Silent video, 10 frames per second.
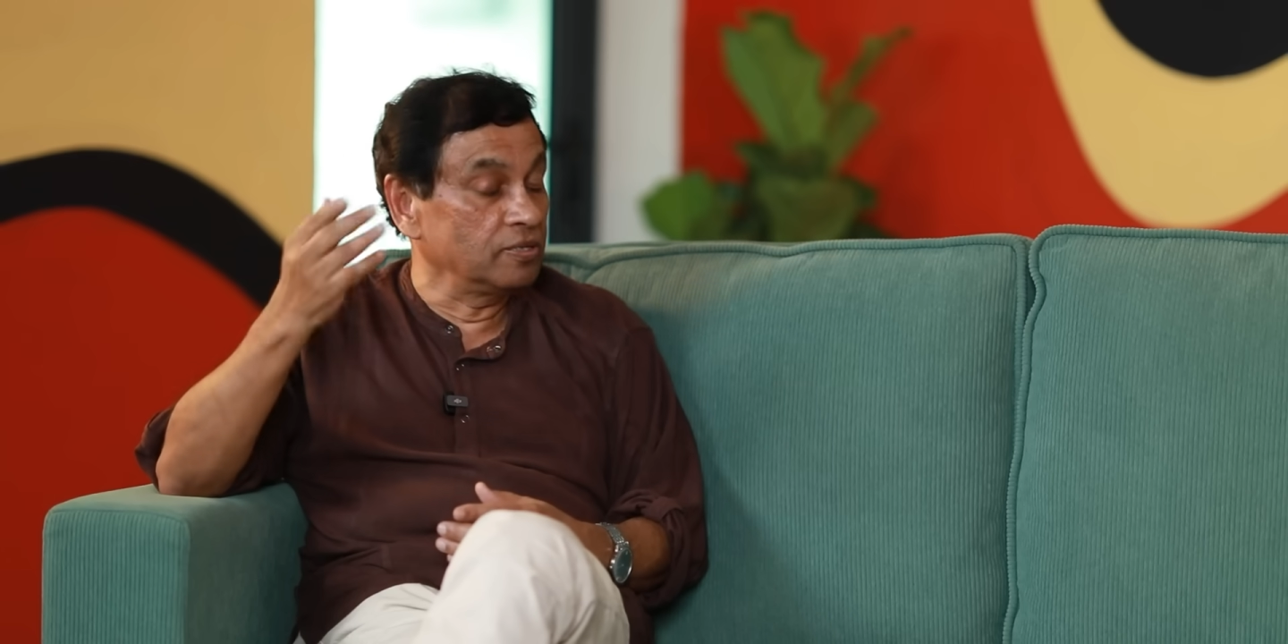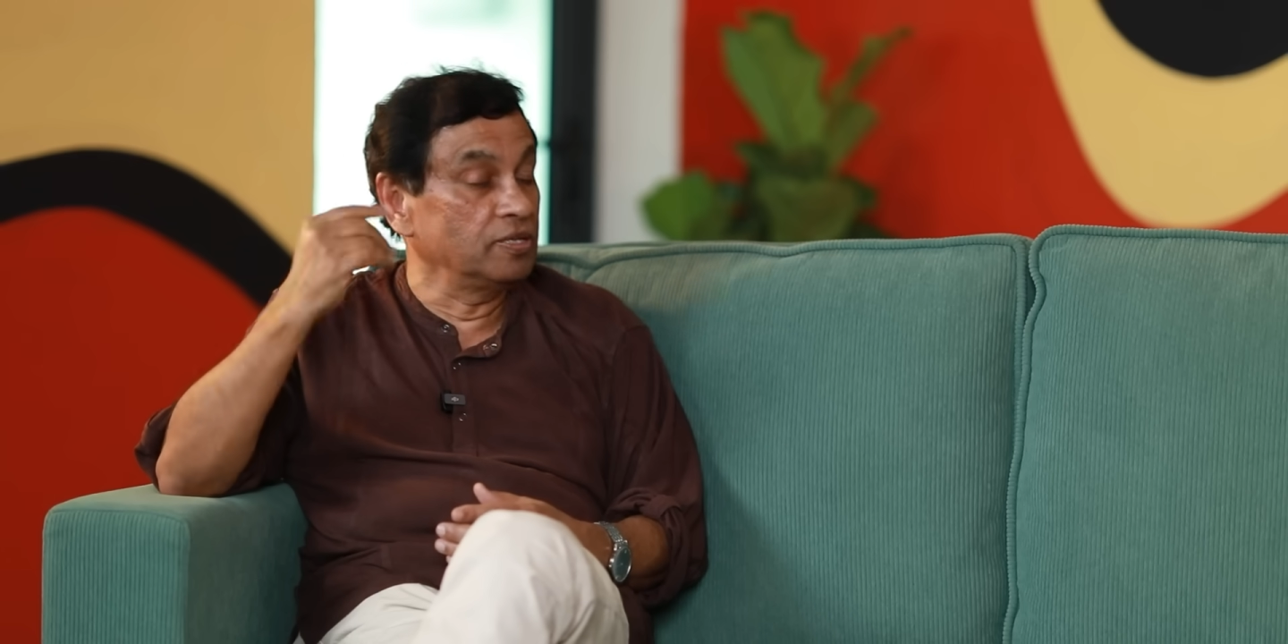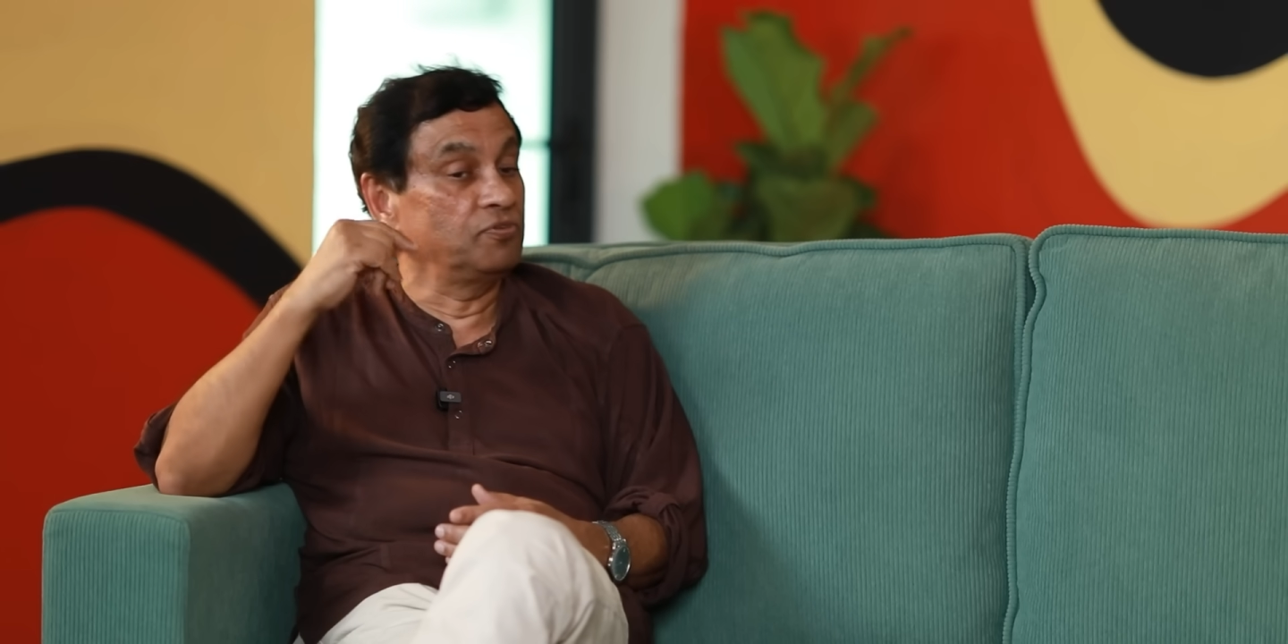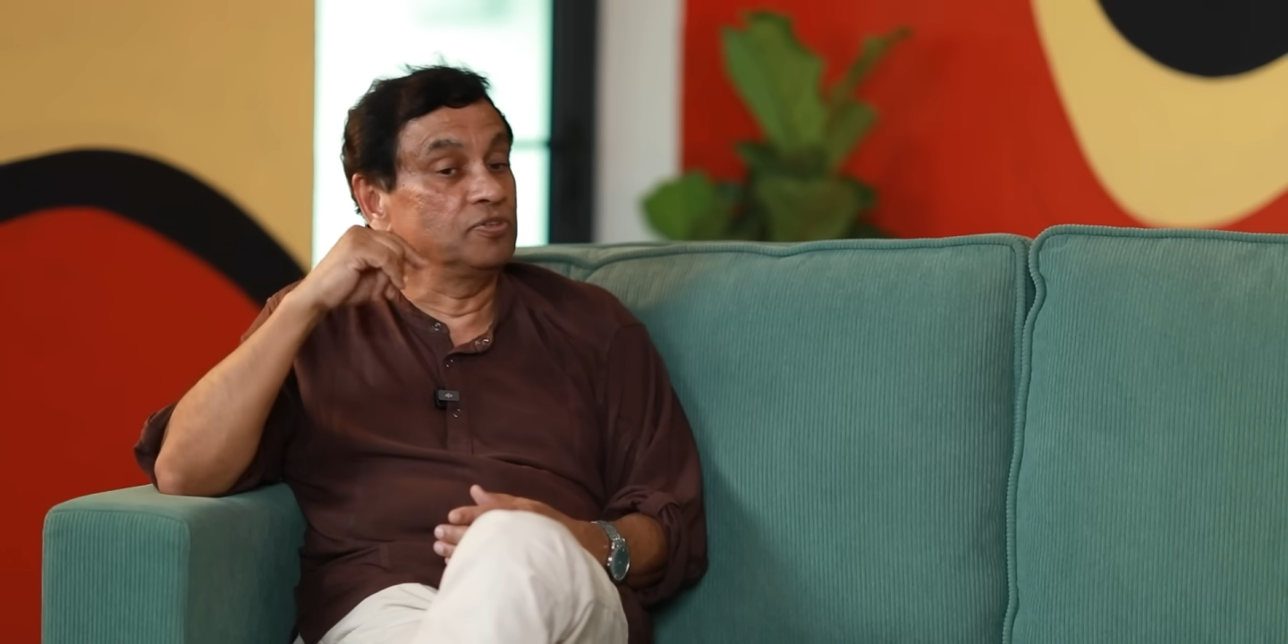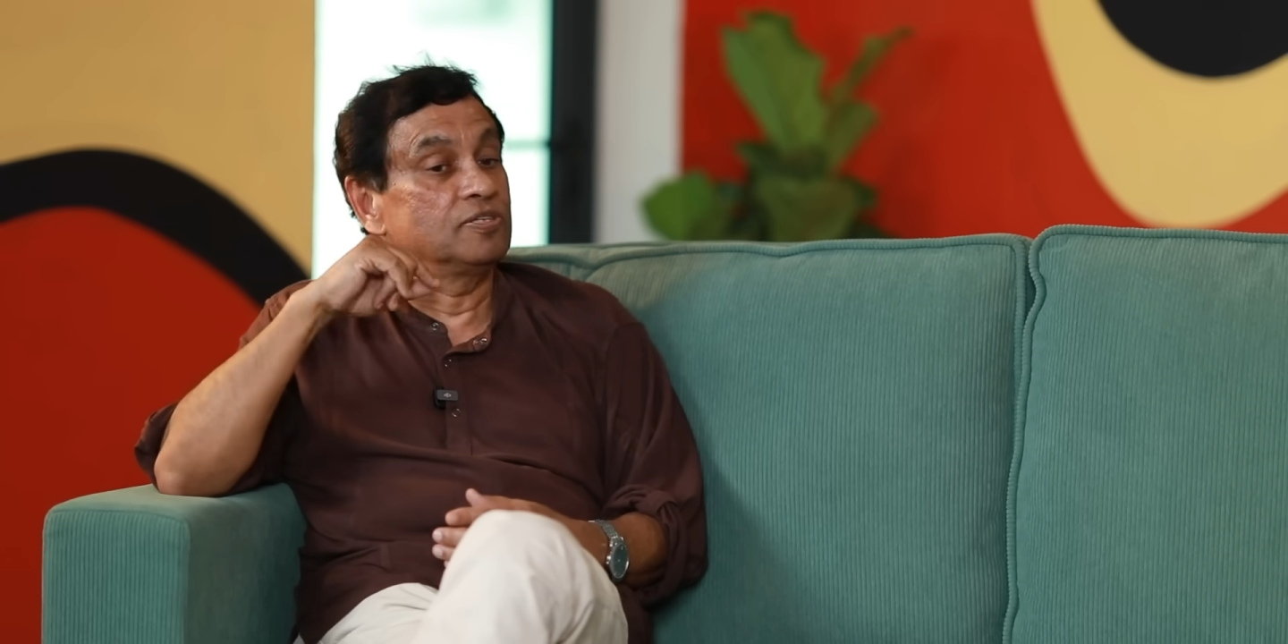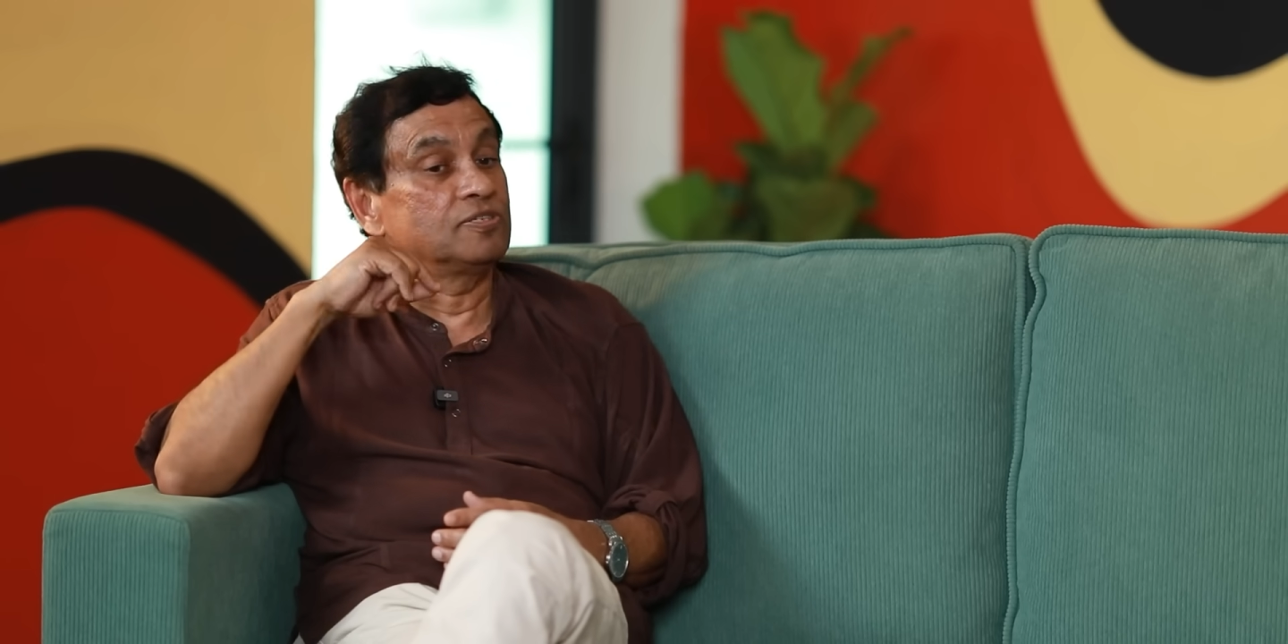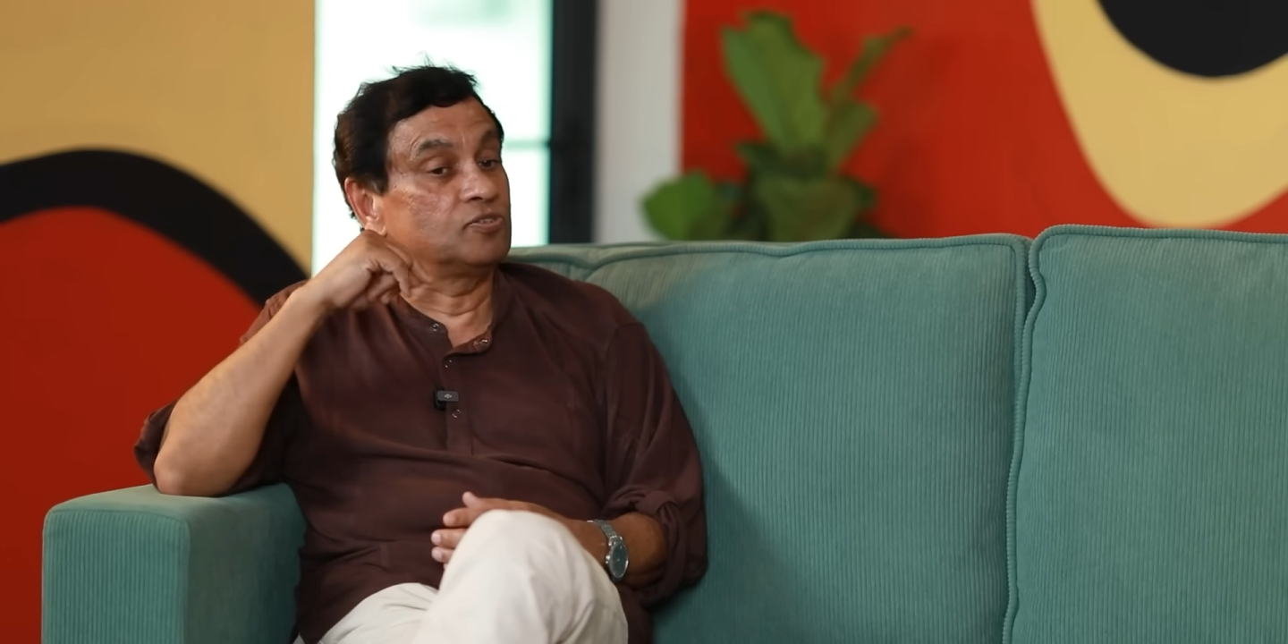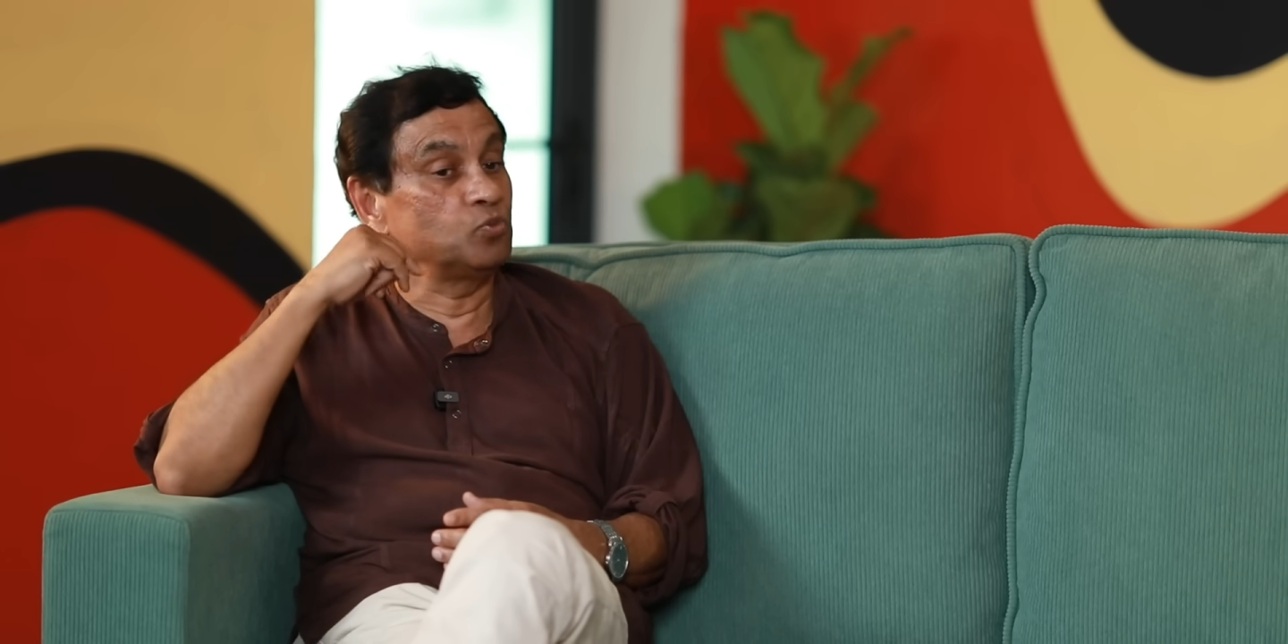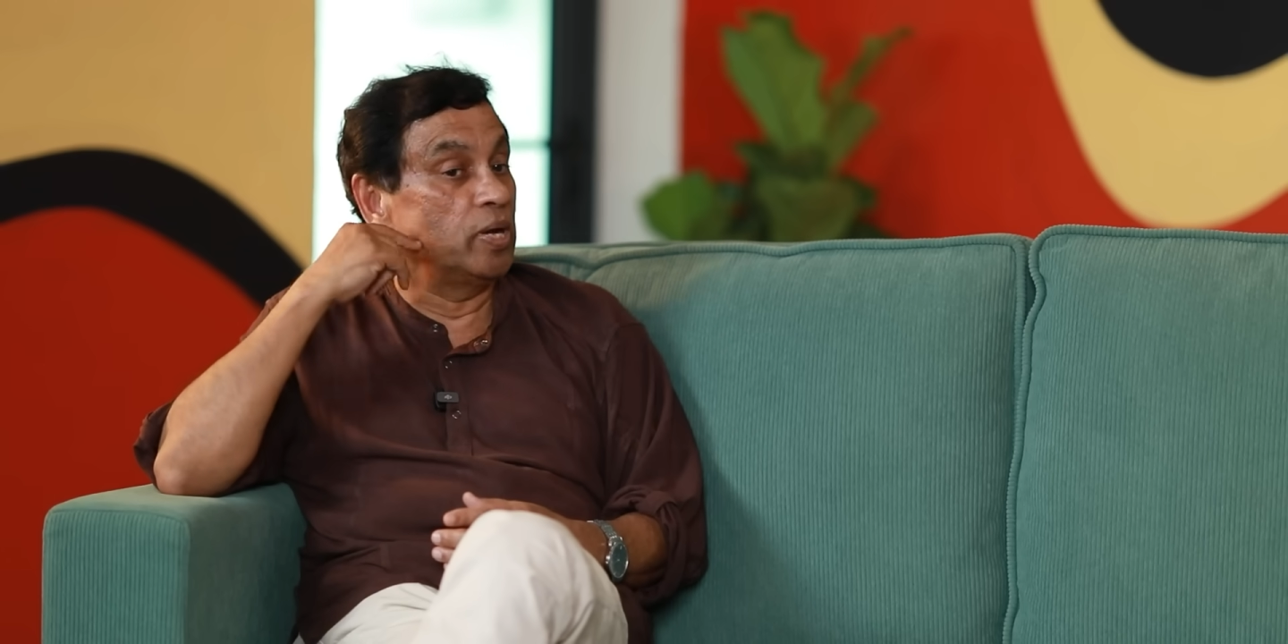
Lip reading: the physicist